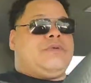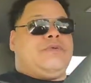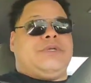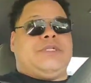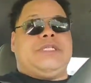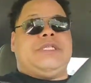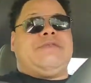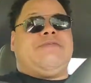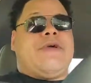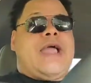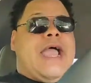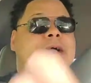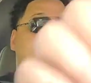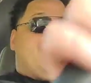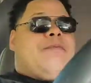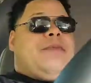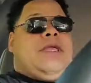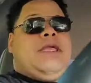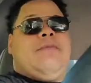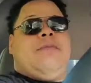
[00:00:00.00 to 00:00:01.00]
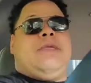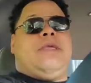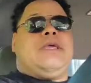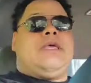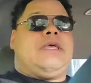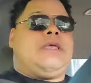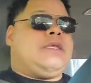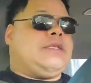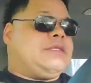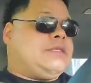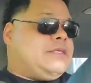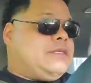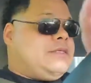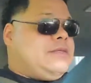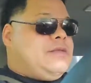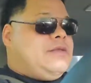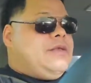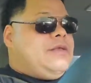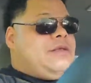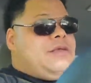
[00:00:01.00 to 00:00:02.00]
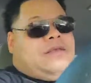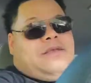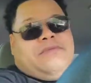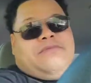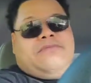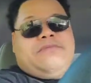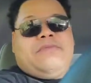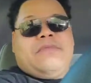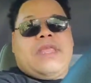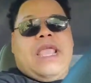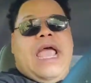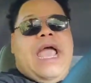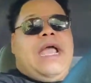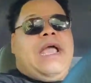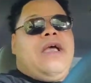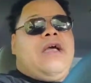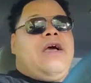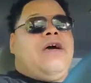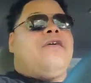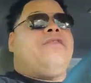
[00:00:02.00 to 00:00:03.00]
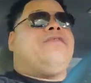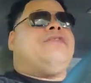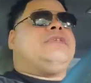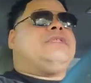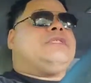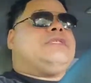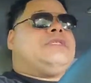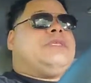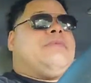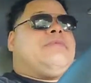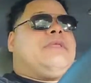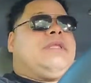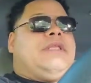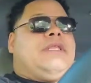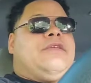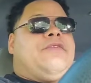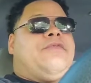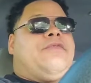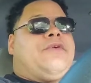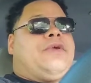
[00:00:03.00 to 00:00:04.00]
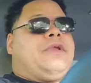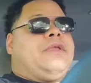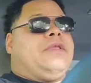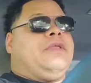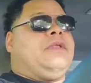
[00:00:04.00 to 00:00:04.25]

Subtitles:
which is fine with me because I could go for something different.